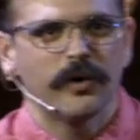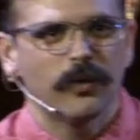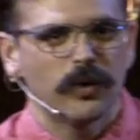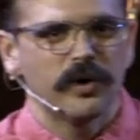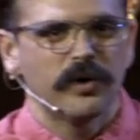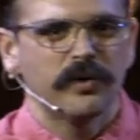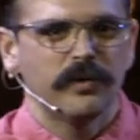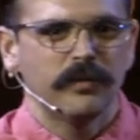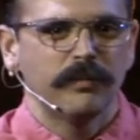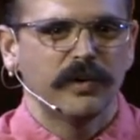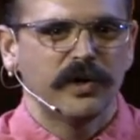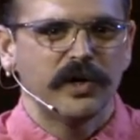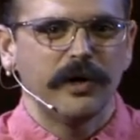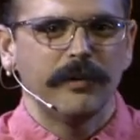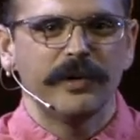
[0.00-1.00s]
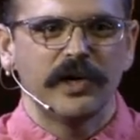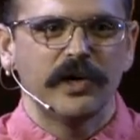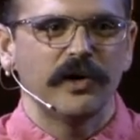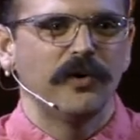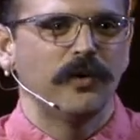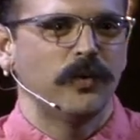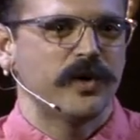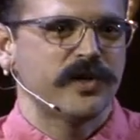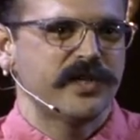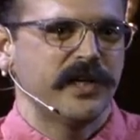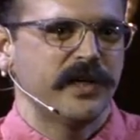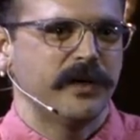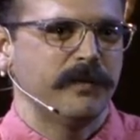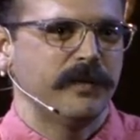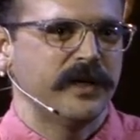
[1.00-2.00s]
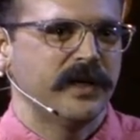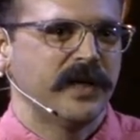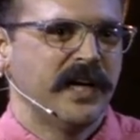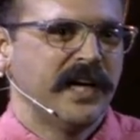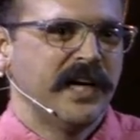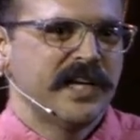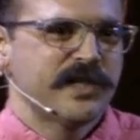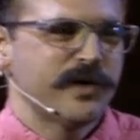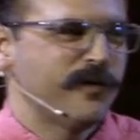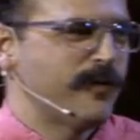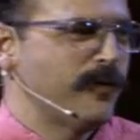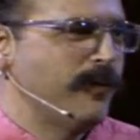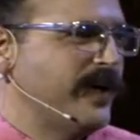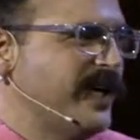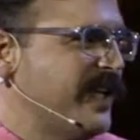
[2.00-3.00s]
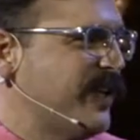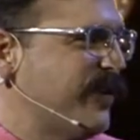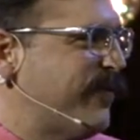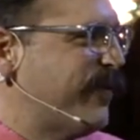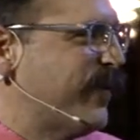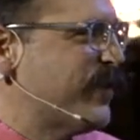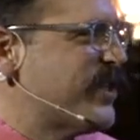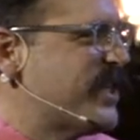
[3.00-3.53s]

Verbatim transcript: we're becoming our own worst enemy. So for me, the first